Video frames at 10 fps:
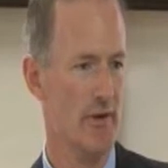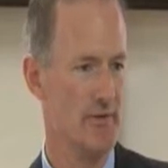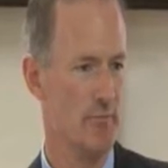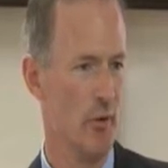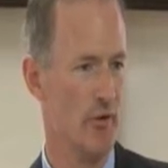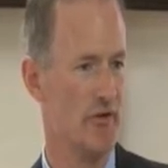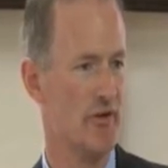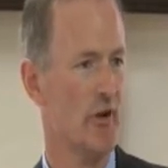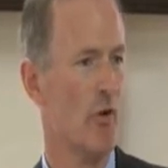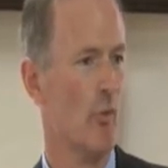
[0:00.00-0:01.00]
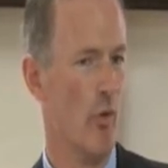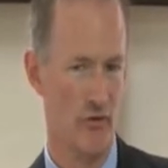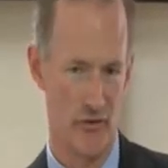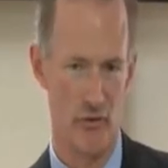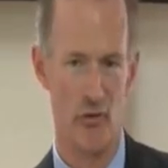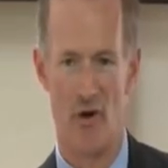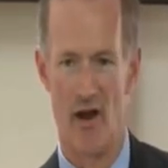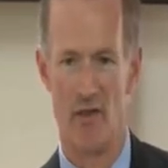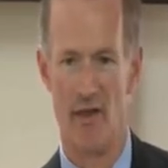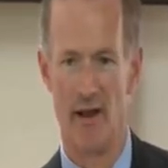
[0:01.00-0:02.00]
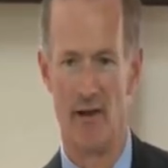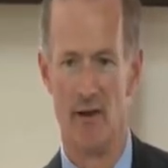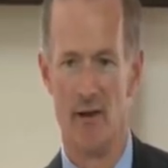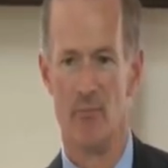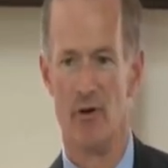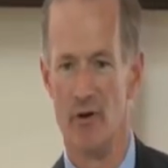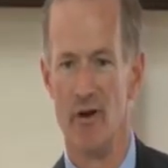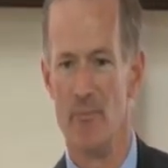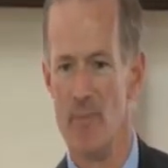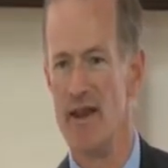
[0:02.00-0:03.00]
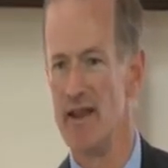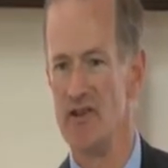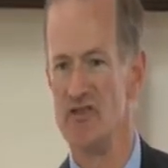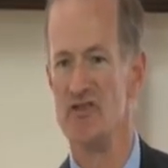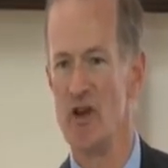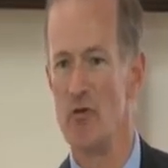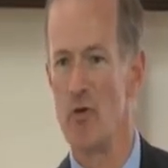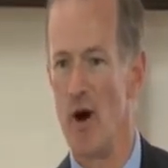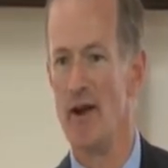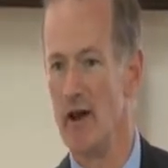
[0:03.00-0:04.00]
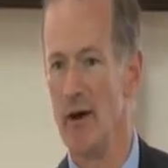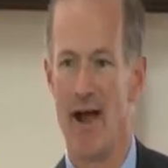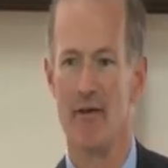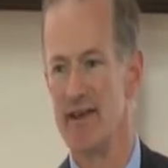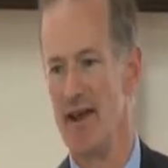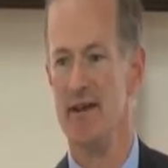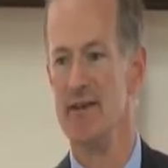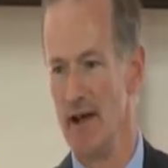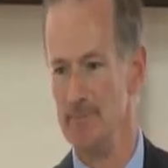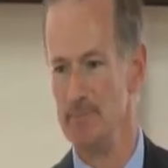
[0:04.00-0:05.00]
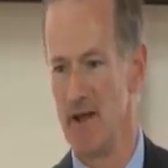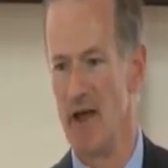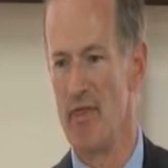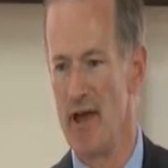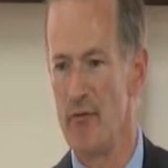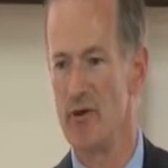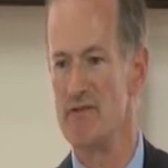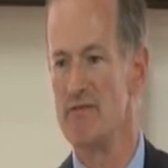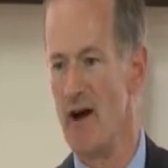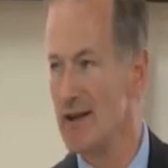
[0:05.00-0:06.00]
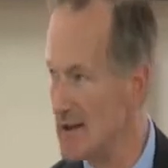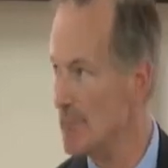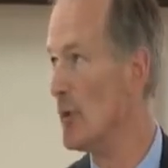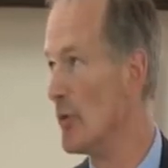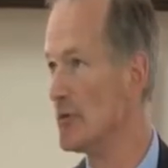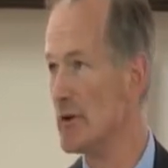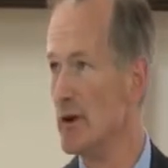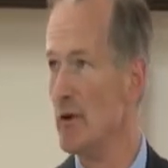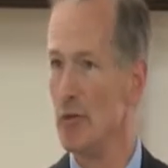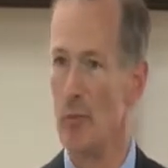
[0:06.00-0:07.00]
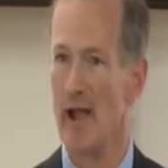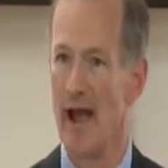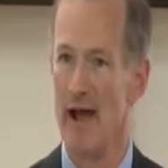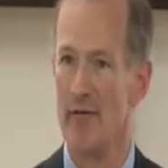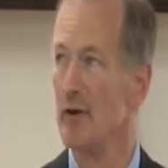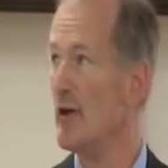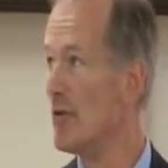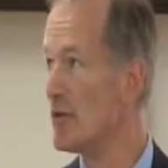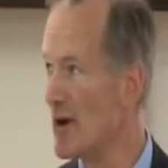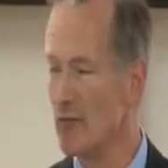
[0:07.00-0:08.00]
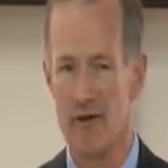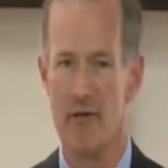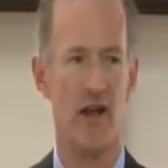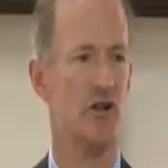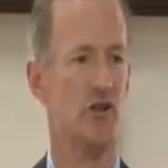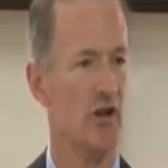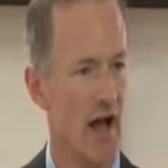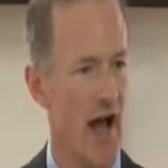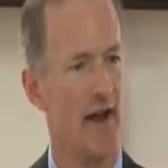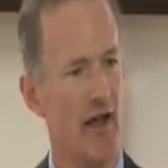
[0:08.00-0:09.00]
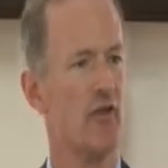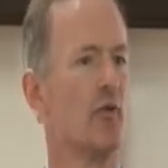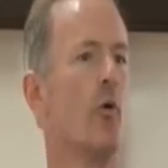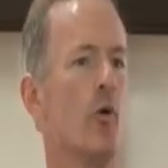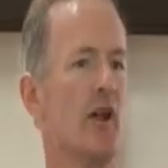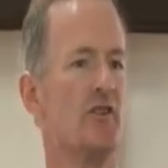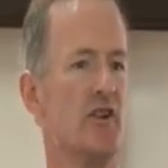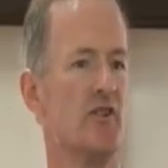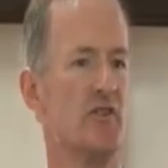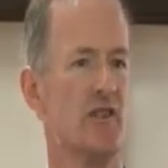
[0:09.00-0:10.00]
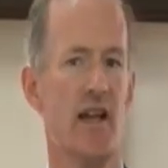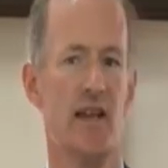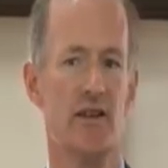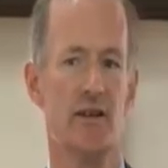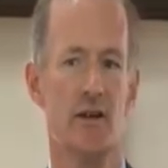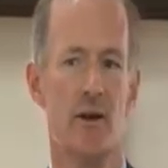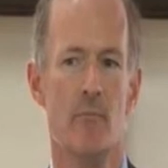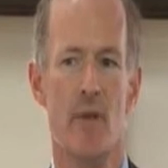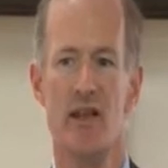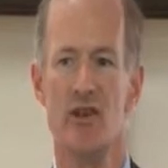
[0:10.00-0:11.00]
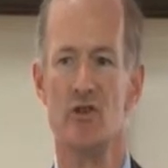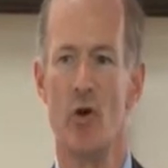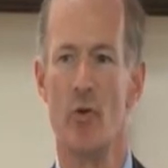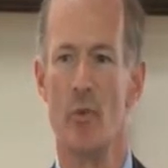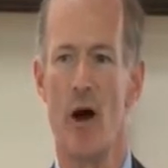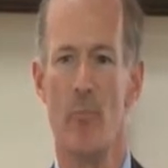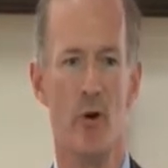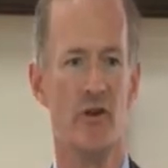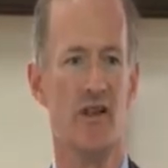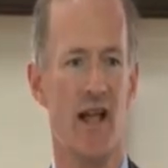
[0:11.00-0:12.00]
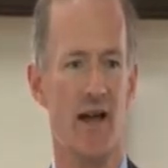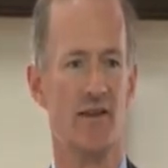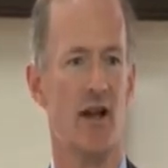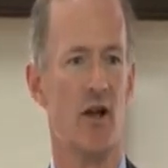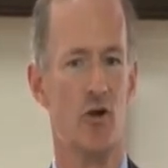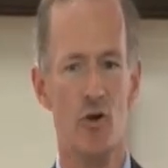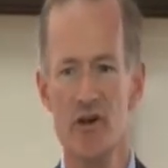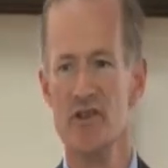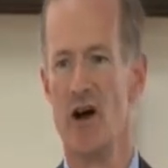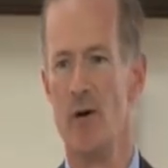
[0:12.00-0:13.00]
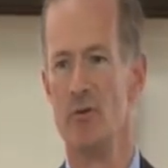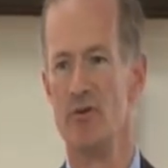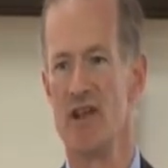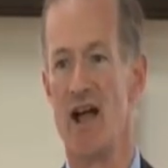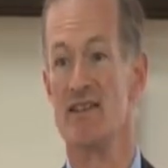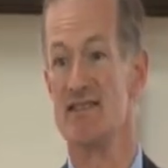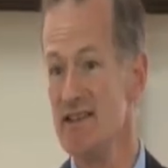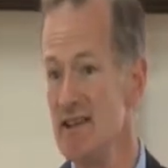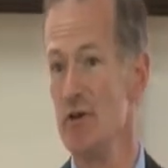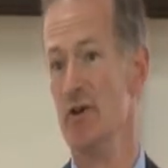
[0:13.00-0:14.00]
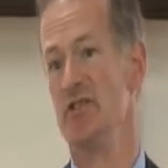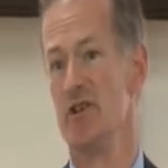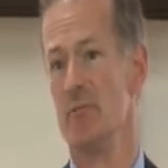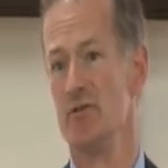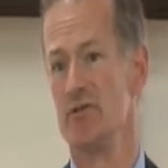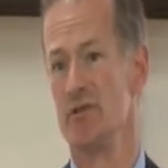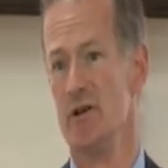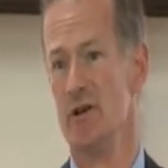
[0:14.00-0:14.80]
it's important, want to do the right thing, but in, in many cases don't quite know how to get it done. And therefore, it's vitally important that we have the Travel Foundation and other organisations like it making sure that we are pointing at good examples and setting good examples